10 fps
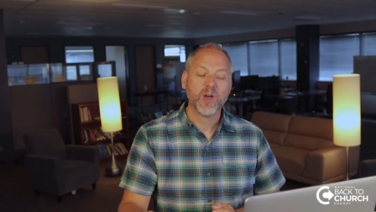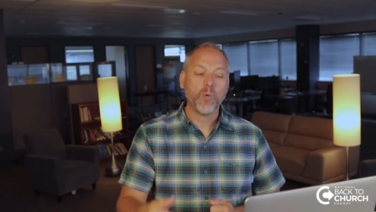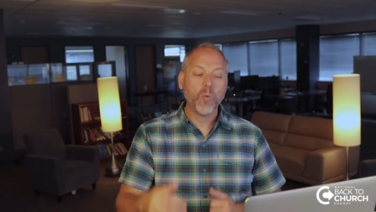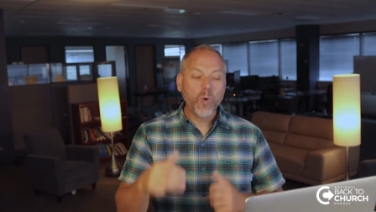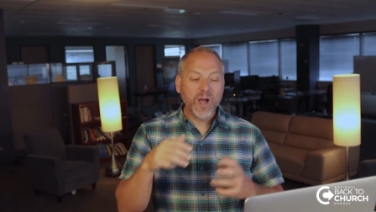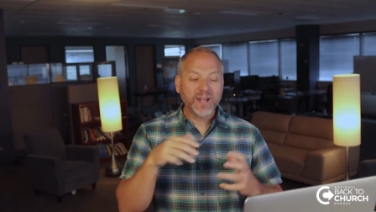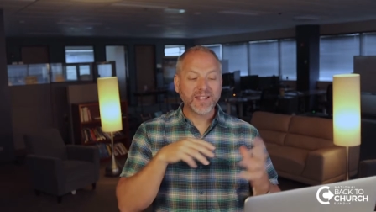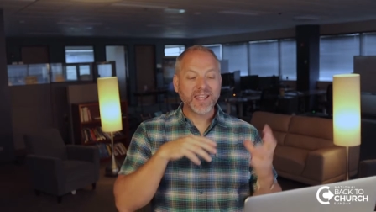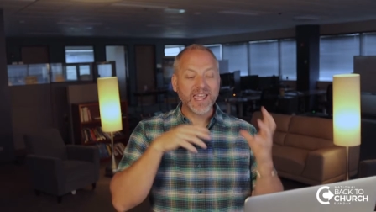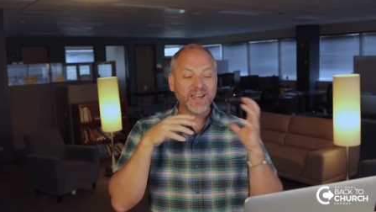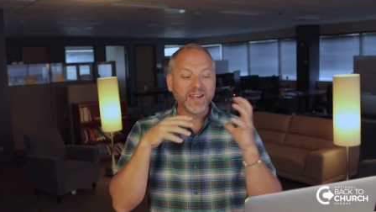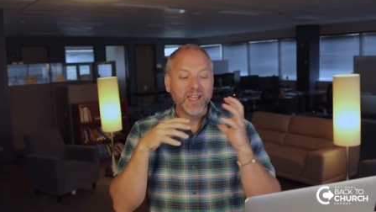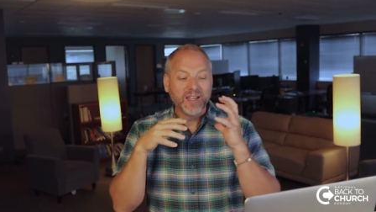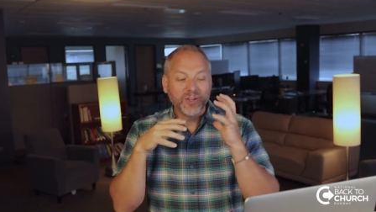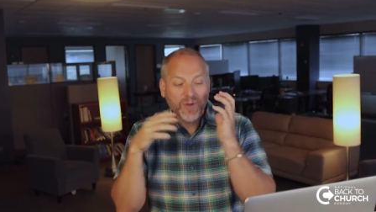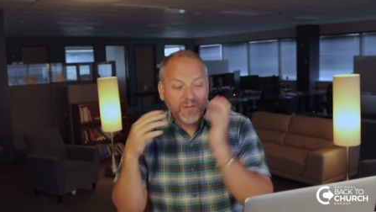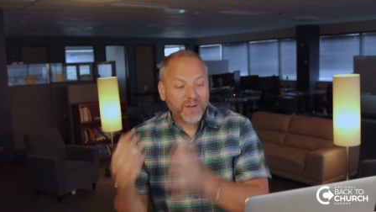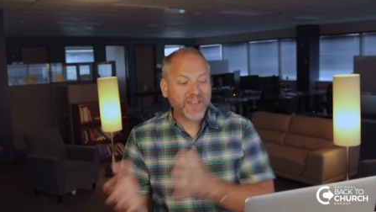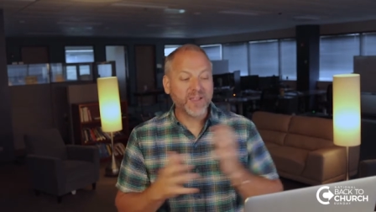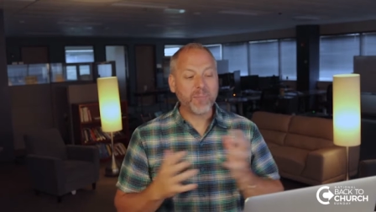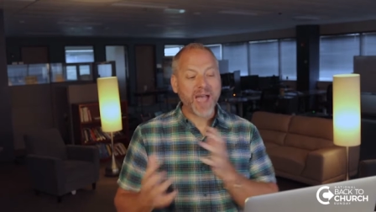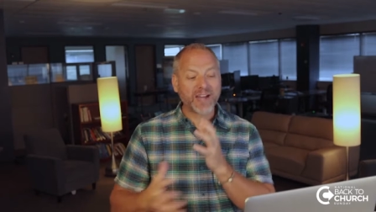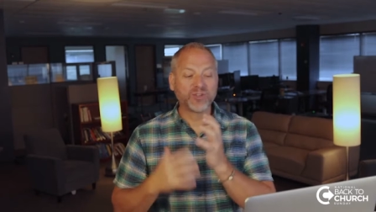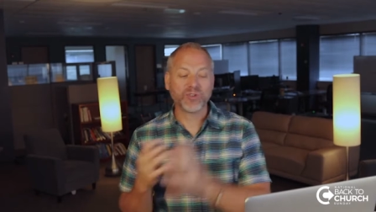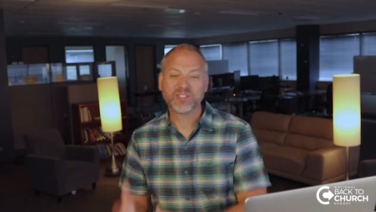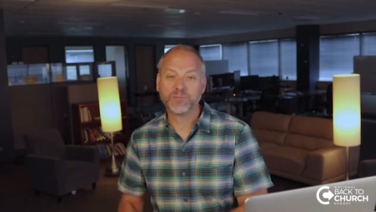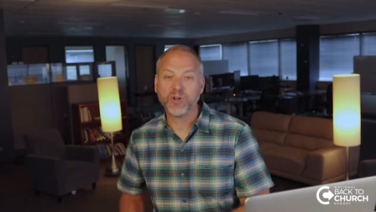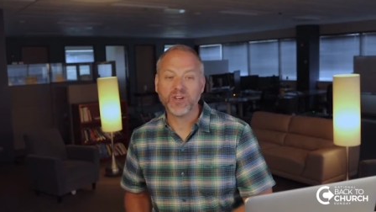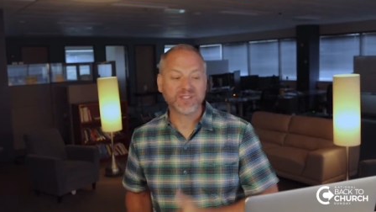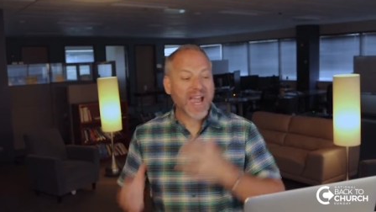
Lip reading: What can you invite them back to experience?